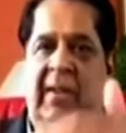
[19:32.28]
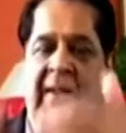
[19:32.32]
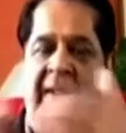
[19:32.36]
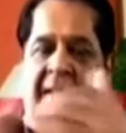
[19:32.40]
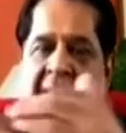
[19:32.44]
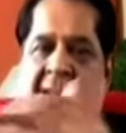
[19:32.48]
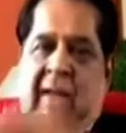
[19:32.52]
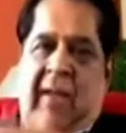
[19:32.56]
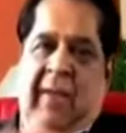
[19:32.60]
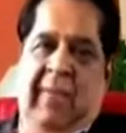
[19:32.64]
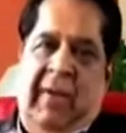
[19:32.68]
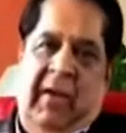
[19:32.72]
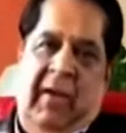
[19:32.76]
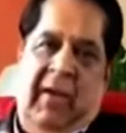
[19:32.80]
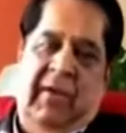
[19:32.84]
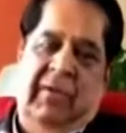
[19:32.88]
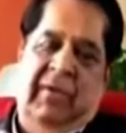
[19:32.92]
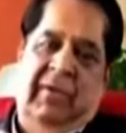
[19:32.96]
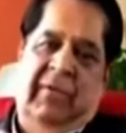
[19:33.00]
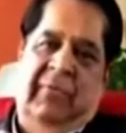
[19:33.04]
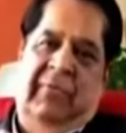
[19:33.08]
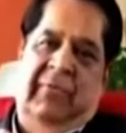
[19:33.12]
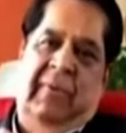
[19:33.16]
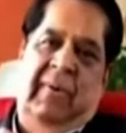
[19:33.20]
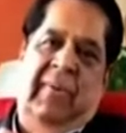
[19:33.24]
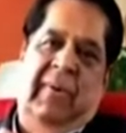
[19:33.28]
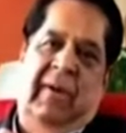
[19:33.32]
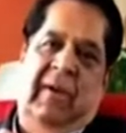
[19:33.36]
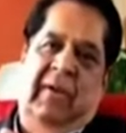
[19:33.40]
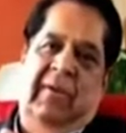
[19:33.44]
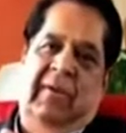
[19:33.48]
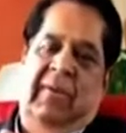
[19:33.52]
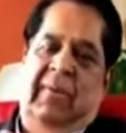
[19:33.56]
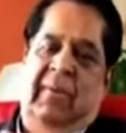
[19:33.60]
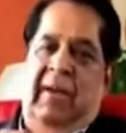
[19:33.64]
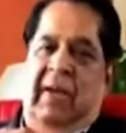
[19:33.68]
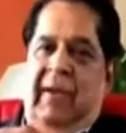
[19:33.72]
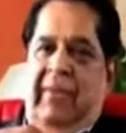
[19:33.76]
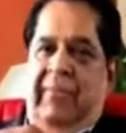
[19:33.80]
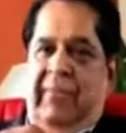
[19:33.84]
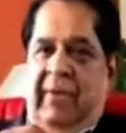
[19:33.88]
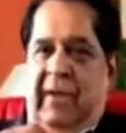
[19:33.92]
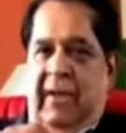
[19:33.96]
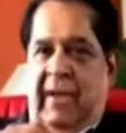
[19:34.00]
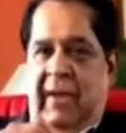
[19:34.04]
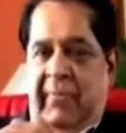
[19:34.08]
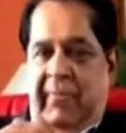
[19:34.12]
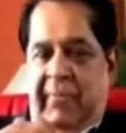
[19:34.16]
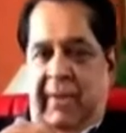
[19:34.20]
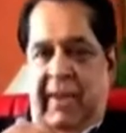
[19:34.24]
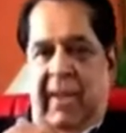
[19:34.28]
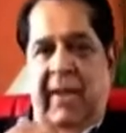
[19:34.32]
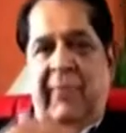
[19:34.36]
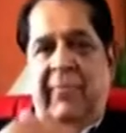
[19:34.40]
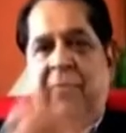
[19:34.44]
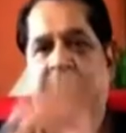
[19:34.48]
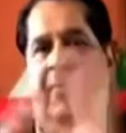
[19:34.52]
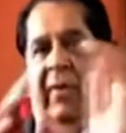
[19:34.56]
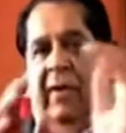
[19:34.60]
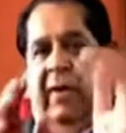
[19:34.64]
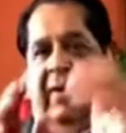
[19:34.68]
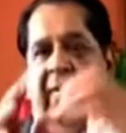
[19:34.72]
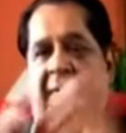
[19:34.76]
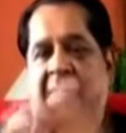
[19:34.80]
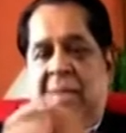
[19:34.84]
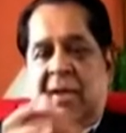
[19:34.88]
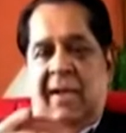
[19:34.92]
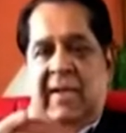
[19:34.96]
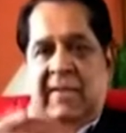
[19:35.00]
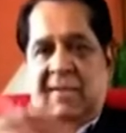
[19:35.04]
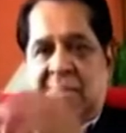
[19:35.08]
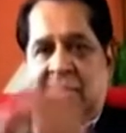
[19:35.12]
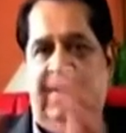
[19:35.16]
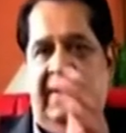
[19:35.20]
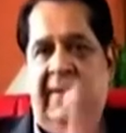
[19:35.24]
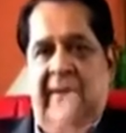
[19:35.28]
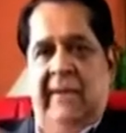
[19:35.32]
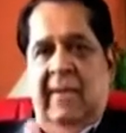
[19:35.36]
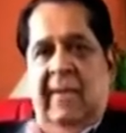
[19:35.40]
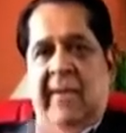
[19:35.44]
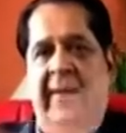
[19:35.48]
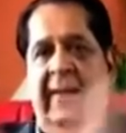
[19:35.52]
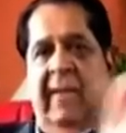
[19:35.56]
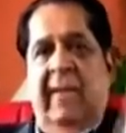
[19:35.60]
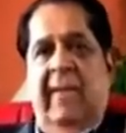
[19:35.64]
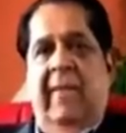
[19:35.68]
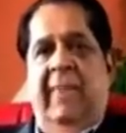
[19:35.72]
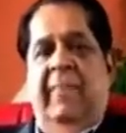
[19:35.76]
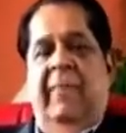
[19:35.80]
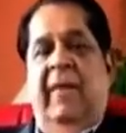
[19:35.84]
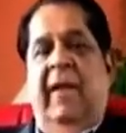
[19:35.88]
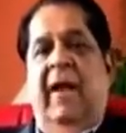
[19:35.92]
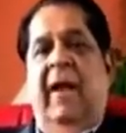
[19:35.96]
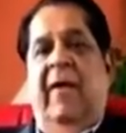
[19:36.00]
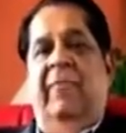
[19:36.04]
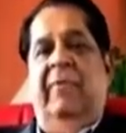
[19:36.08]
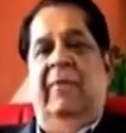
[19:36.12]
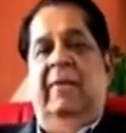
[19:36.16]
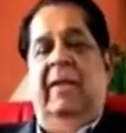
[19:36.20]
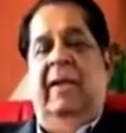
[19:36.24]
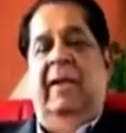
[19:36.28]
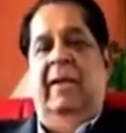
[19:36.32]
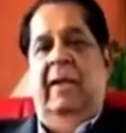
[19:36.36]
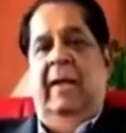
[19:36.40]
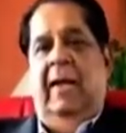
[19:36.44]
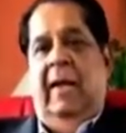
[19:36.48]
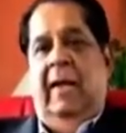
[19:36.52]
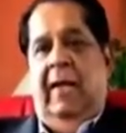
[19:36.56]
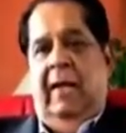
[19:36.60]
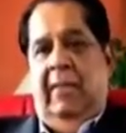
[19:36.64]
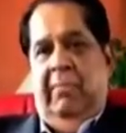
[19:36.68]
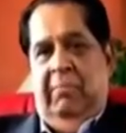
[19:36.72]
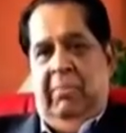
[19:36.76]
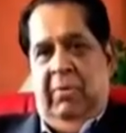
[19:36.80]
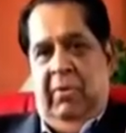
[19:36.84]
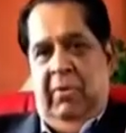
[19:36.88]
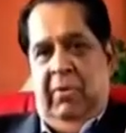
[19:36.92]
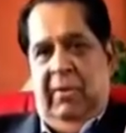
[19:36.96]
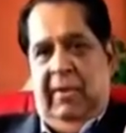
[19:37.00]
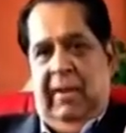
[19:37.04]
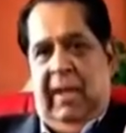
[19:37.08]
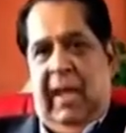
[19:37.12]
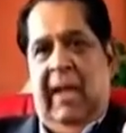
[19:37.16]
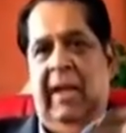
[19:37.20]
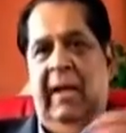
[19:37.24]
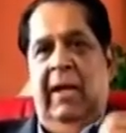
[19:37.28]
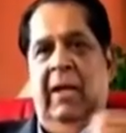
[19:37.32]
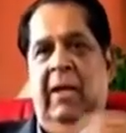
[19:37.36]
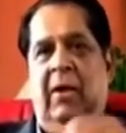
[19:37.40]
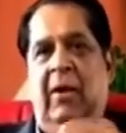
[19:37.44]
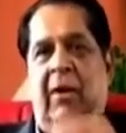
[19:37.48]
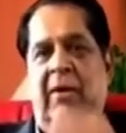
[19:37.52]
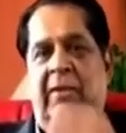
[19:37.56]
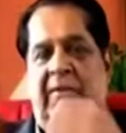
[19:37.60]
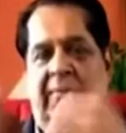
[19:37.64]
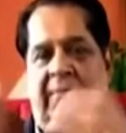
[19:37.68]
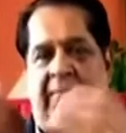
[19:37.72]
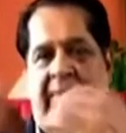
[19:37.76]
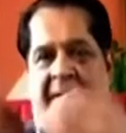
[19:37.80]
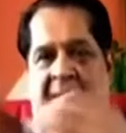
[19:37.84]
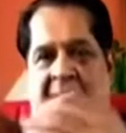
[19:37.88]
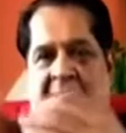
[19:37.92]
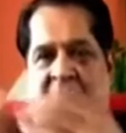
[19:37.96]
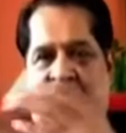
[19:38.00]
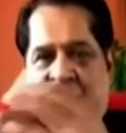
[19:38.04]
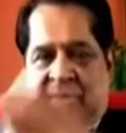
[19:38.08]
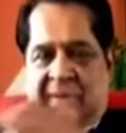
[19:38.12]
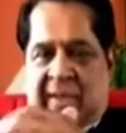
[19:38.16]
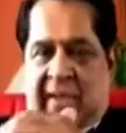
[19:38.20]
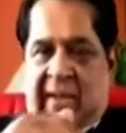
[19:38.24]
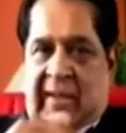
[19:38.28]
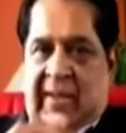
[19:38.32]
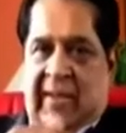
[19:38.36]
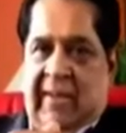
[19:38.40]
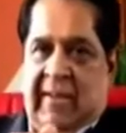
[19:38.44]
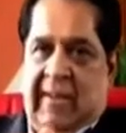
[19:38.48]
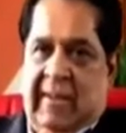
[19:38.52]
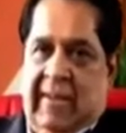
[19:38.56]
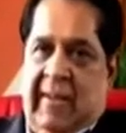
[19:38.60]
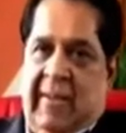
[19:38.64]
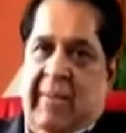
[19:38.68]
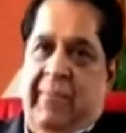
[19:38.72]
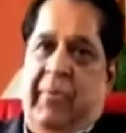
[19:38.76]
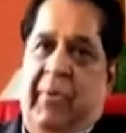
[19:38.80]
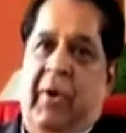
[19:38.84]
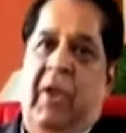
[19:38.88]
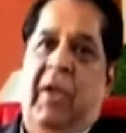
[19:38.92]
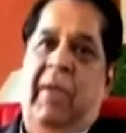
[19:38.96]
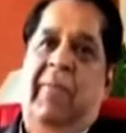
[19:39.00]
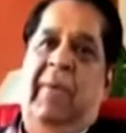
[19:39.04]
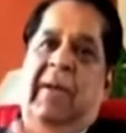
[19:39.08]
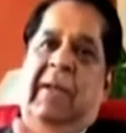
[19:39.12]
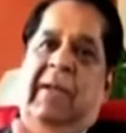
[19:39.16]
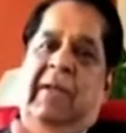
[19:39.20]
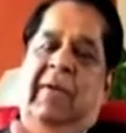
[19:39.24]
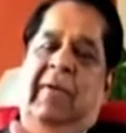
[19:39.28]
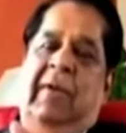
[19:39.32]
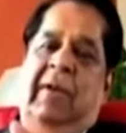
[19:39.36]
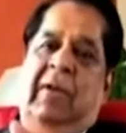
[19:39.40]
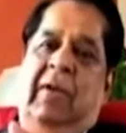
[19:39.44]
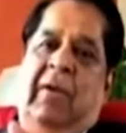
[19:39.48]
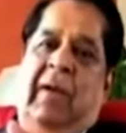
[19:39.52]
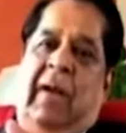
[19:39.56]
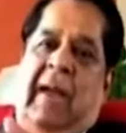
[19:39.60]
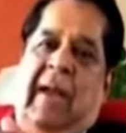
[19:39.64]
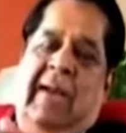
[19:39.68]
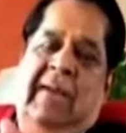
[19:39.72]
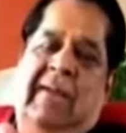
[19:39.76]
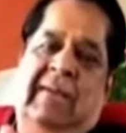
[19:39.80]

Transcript: because it becomes an NPA for whatever reason. Thereafter, then the carrying cost becomes prohibitive in your hands and